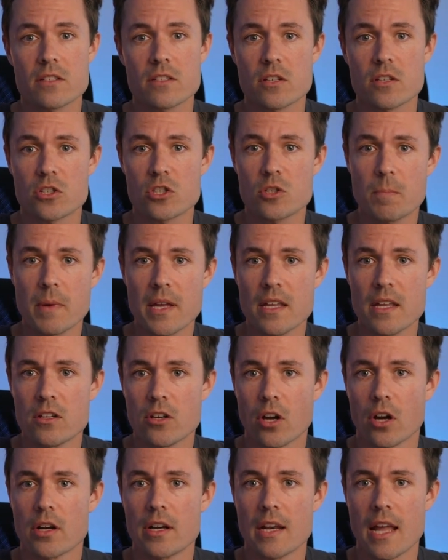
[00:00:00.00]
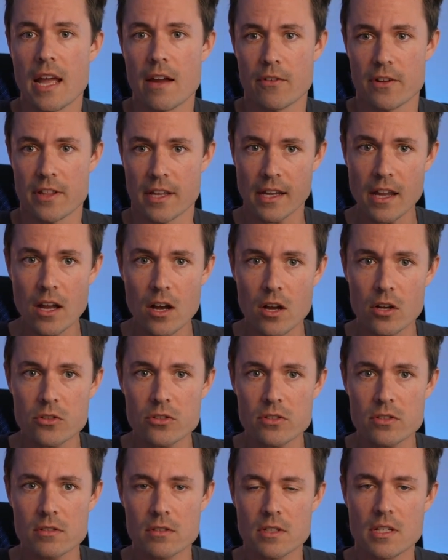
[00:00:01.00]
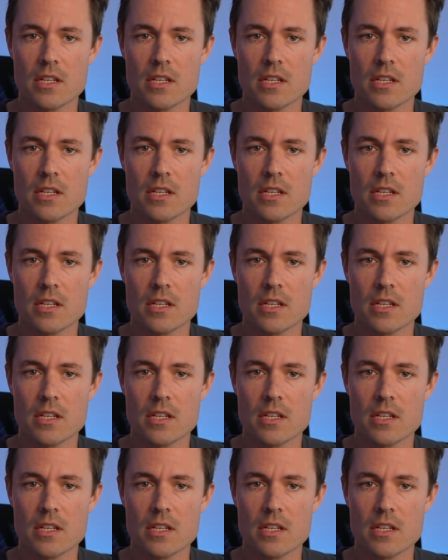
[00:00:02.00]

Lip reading: to spend on everything else